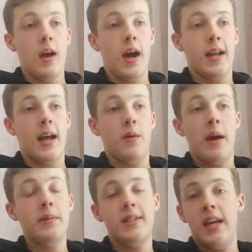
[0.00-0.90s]
and how
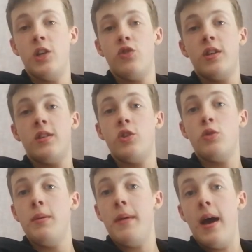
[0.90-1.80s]
that was dangerous and it
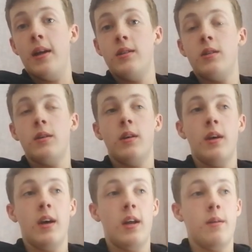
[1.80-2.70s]
should be banned.
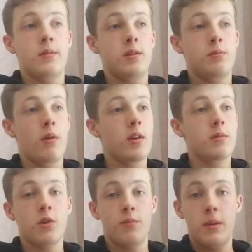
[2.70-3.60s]
And it was probably
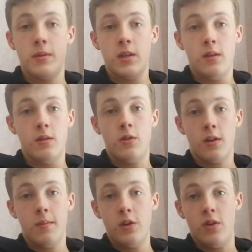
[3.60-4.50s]
some sort of BBC
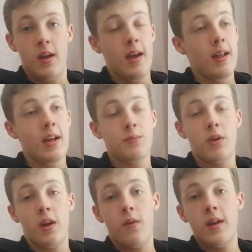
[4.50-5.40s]
documentary. That's
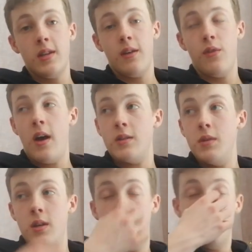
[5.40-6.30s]
pretty crazy if you ask
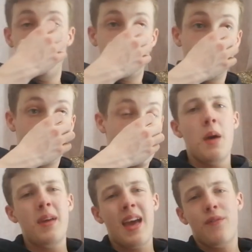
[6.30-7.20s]
me.
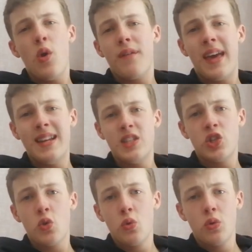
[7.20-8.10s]
But yeah, if you have kids in
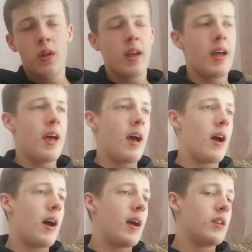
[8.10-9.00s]
school,
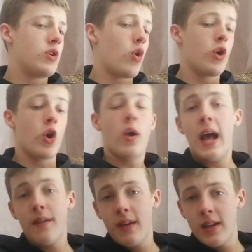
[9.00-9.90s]
and or you're going to
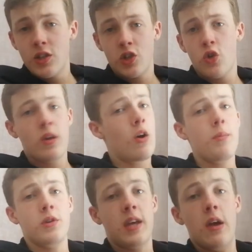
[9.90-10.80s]
have kids in school, I
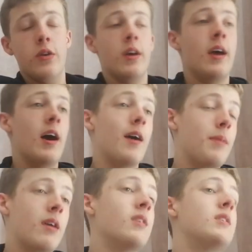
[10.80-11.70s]
hope you're scared.
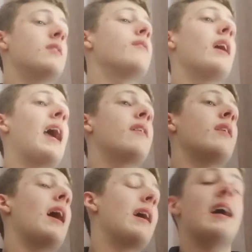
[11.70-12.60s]
Because,
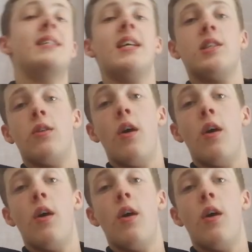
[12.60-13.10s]
again, I say this a